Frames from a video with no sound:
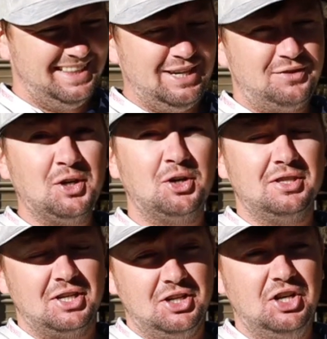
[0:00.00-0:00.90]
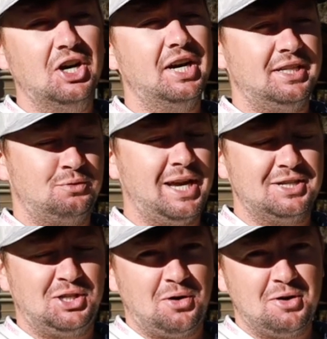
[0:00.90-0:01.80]
Left Hunter in the dust. We
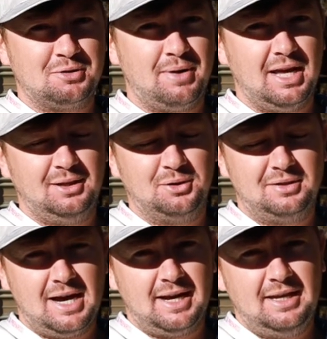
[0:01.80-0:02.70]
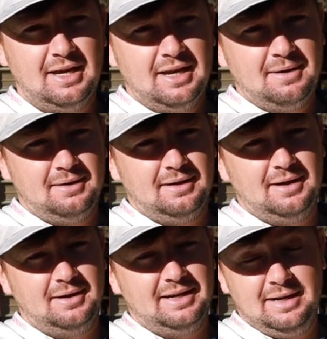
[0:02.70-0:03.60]
got charged by a little tiny uh, it